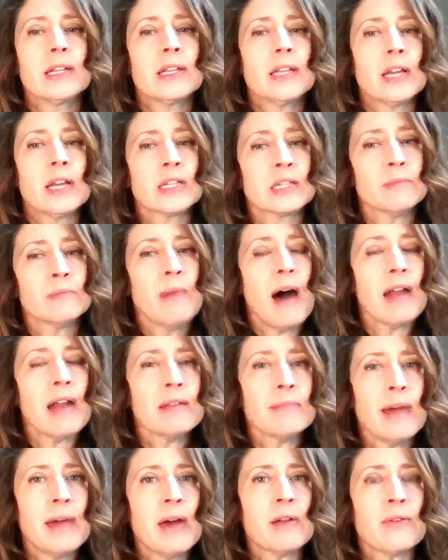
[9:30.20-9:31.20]
A small
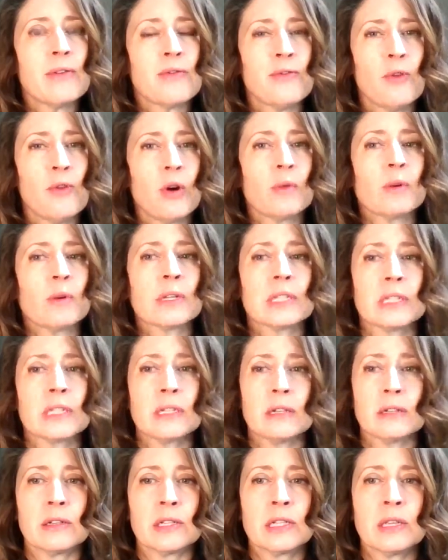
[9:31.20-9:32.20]
amount of forward
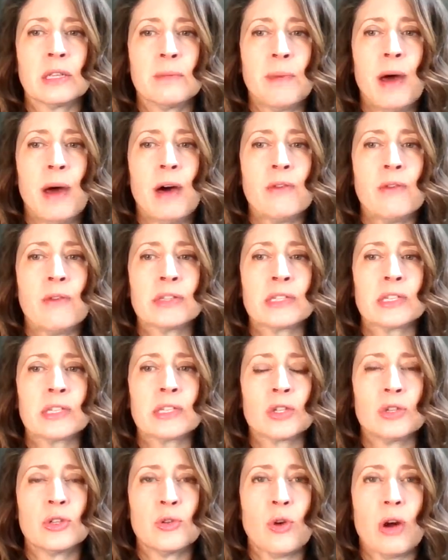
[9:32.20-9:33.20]
tilt in the pelvis
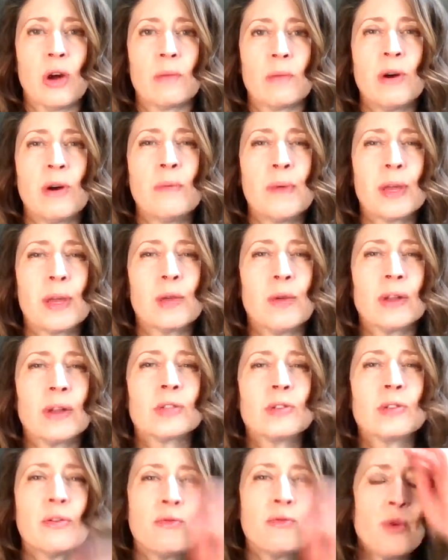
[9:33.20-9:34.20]
is normal, but you want
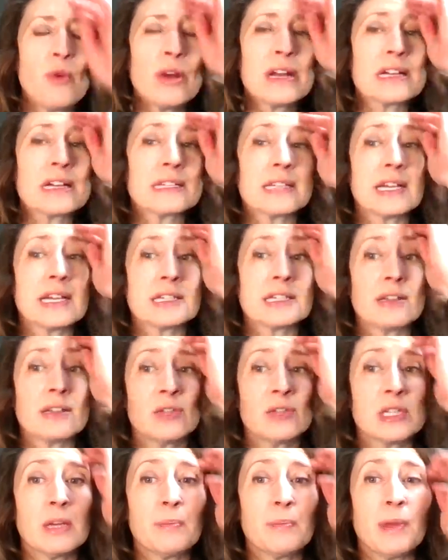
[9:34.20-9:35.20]
to avoid excessive
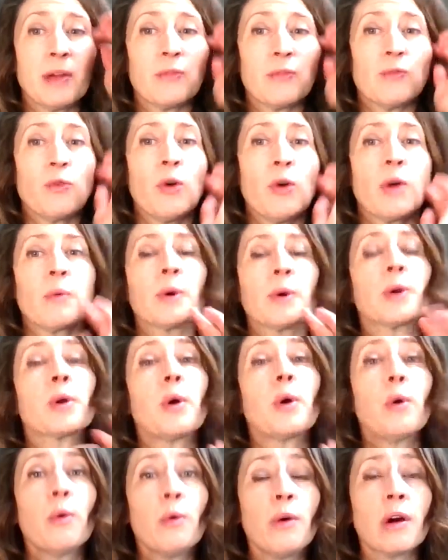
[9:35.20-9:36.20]
tipping forward
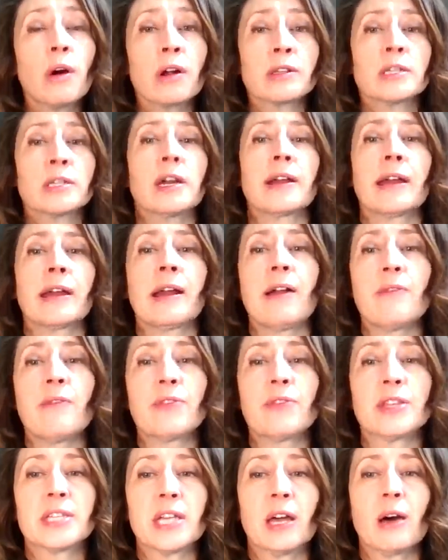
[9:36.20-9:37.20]
or tucking of
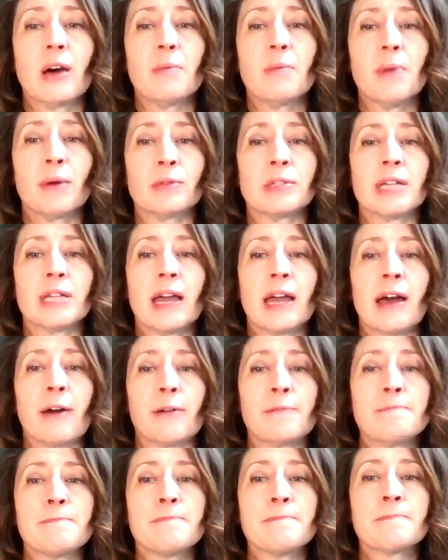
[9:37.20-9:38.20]
the tailbone
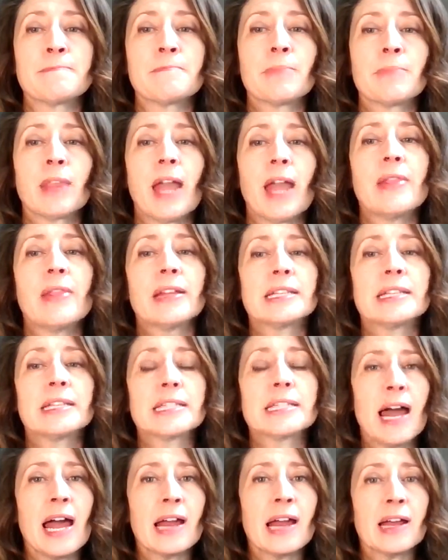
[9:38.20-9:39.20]
down. And then
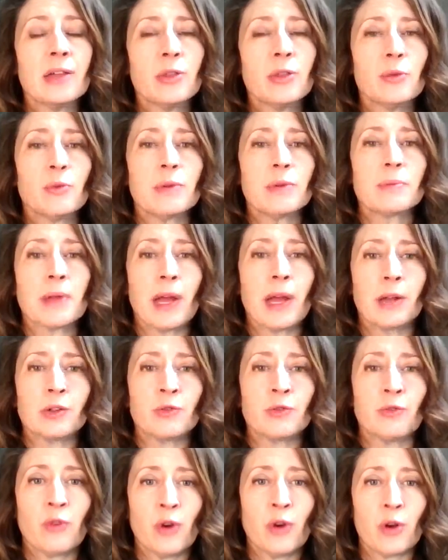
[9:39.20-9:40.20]
stacking the rib cage
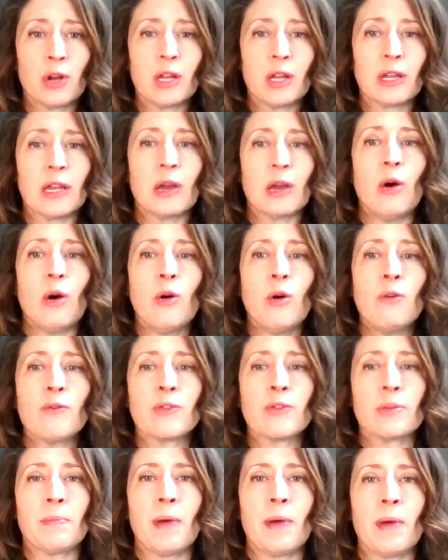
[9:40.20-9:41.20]
vertically over
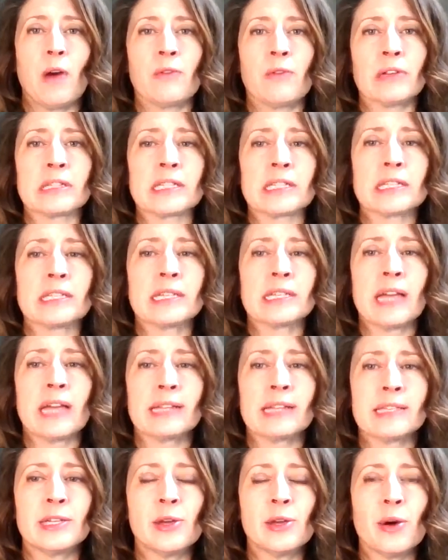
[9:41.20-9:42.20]
the pelvis is the
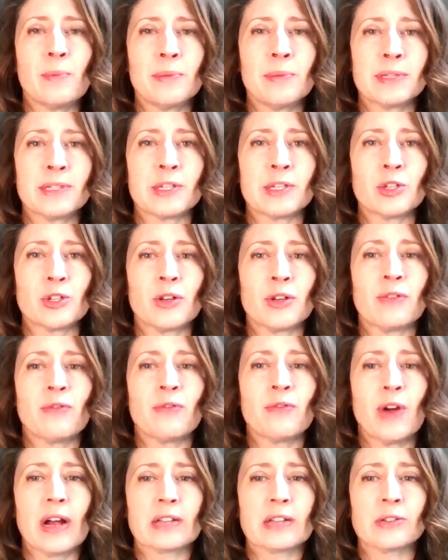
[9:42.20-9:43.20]
ideal position
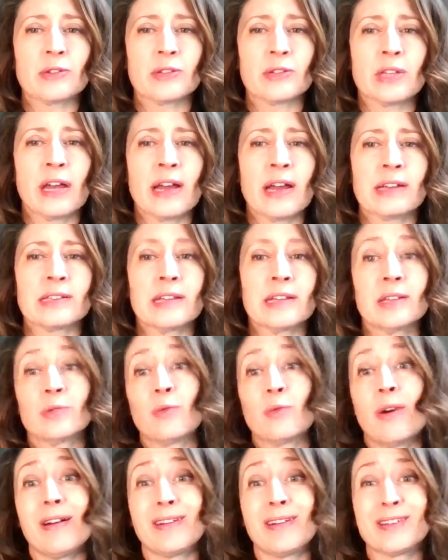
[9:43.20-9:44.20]
for exercise, as
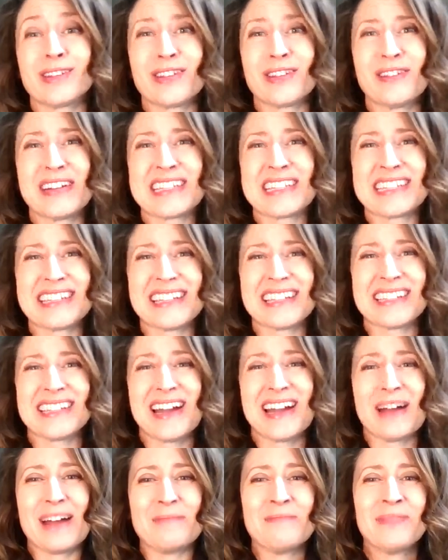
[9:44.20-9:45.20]
well as the rest of the
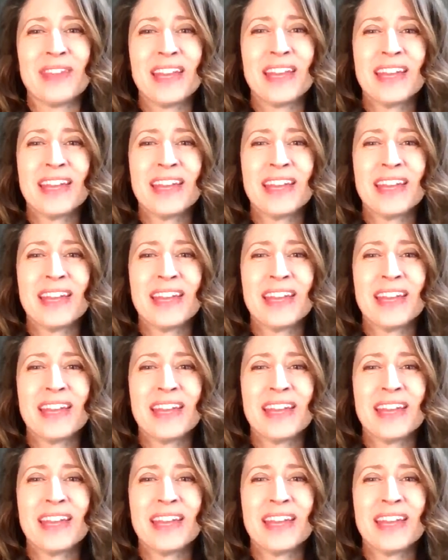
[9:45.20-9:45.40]
time.